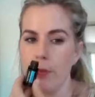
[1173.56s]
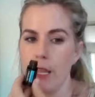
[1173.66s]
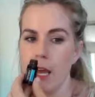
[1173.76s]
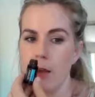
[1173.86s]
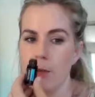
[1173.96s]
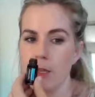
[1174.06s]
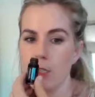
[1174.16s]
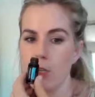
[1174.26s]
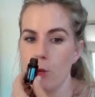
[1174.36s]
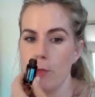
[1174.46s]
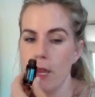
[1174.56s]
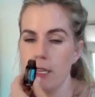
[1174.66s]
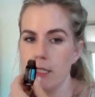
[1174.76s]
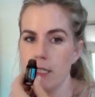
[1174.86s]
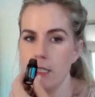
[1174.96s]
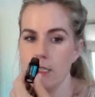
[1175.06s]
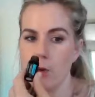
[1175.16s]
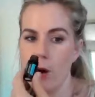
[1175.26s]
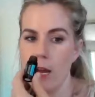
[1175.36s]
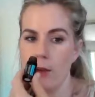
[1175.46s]
yeah, but so peace is
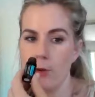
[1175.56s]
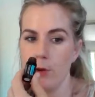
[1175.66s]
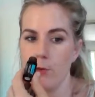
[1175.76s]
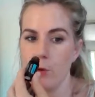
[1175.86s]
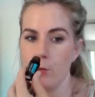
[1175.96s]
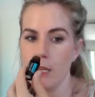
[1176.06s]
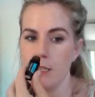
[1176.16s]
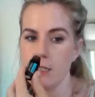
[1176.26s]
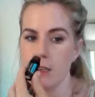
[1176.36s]
quite a beautiful blend,